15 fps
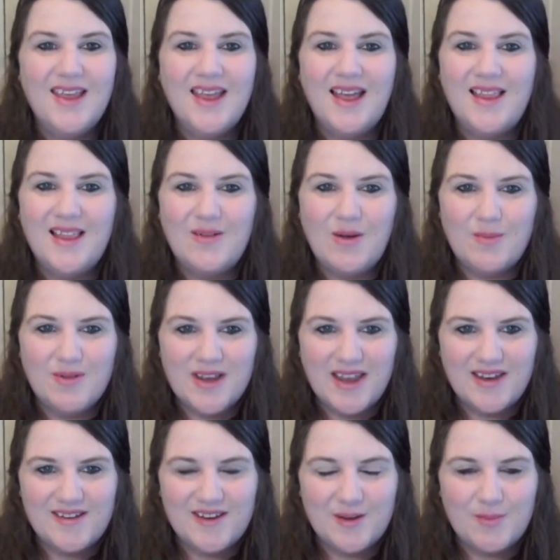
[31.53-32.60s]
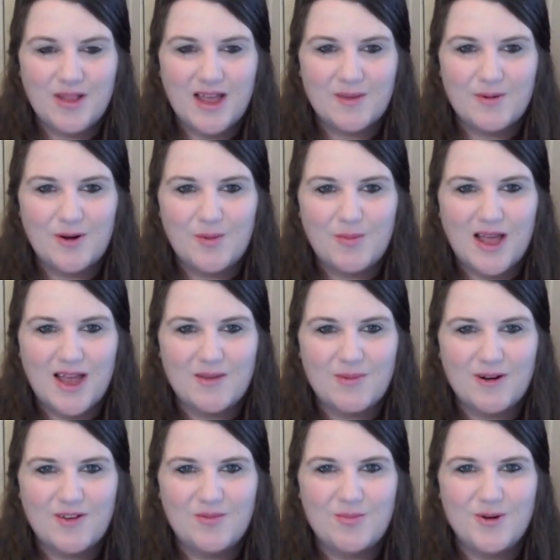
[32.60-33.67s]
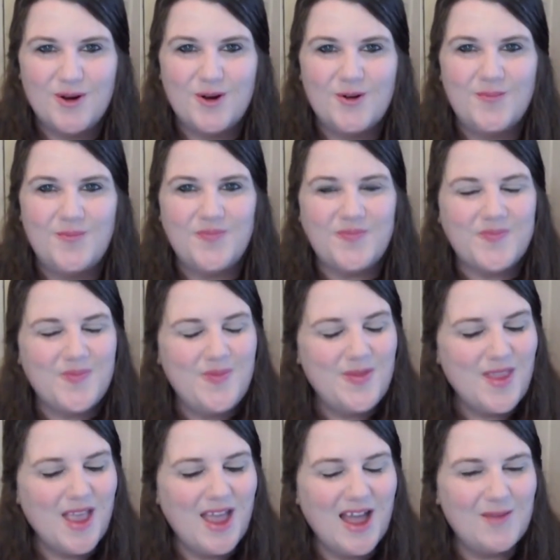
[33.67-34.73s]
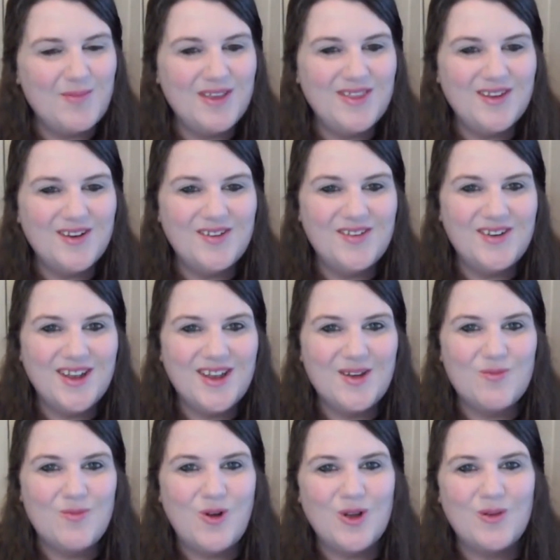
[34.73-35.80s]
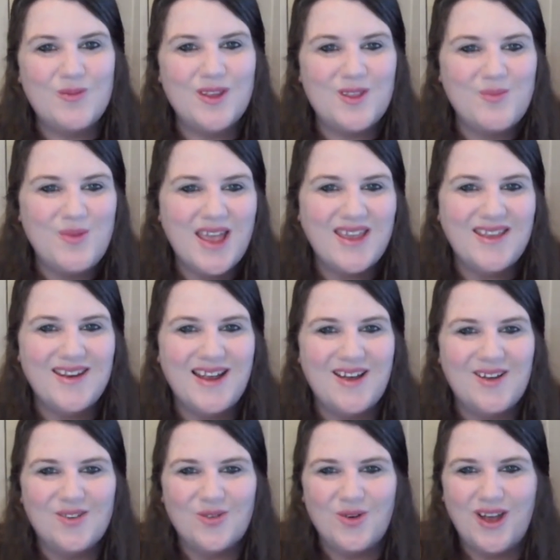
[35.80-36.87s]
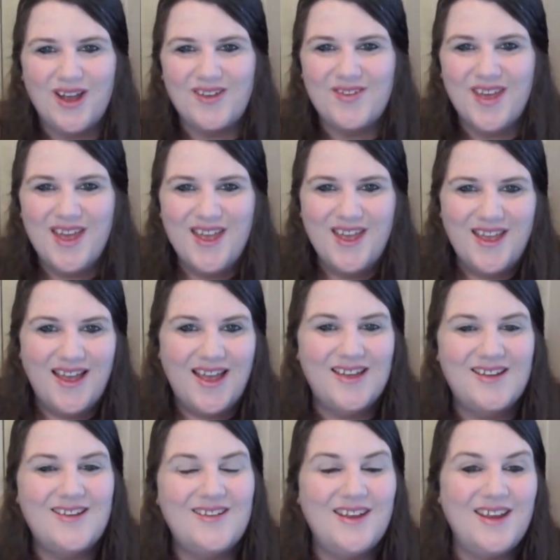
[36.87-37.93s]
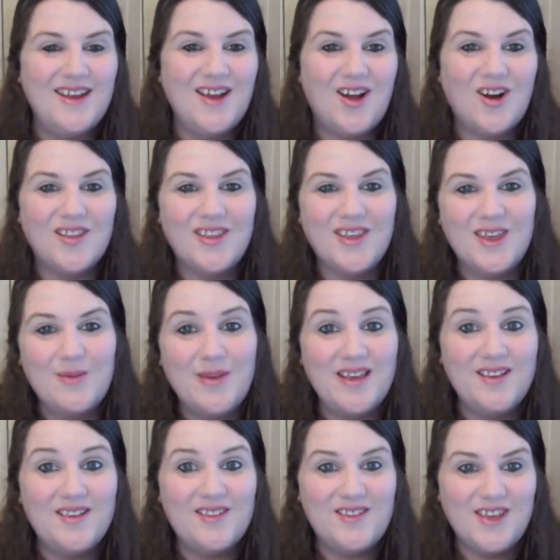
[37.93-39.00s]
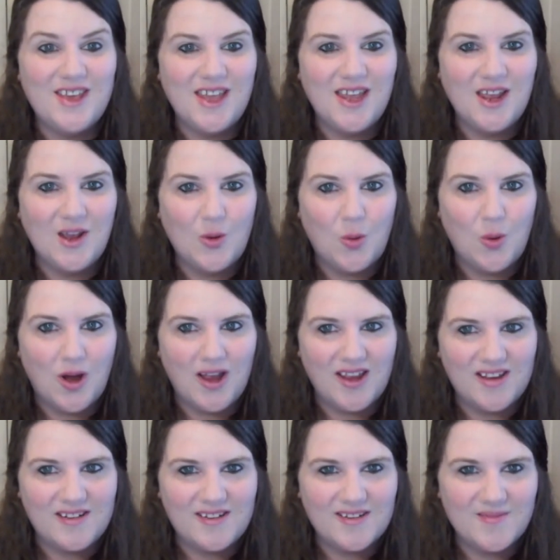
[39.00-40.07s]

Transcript: Hello, I'm Brigantia Blackbird of Blackbird's Brew. Happy Thursday and welcome to the Pagan Housewife. Today, our theme is seeking quiet.